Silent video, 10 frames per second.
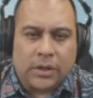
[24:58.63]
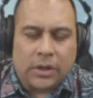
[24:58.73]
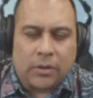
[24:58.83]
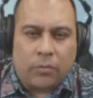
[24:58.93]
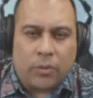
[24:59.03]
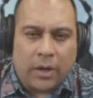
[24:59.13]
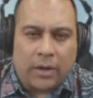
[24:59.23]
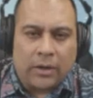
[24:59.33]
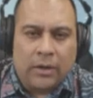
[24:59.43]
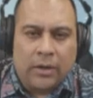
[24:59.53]

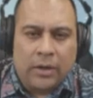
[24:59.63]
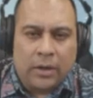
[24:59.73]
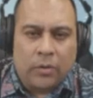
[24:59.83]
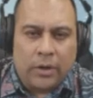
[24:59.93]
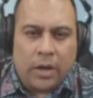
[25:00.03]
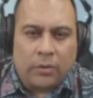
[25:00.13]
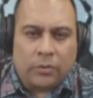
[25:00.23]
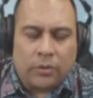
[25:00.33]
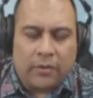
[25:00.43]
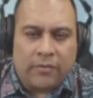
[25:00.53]
while going
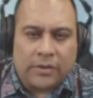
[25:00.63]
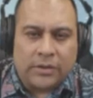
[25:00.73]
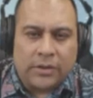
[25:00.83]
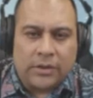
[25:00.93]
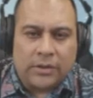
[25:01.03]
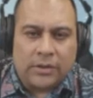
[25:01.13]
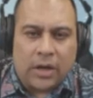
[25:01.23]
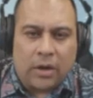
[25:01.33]
out to get vaccinated.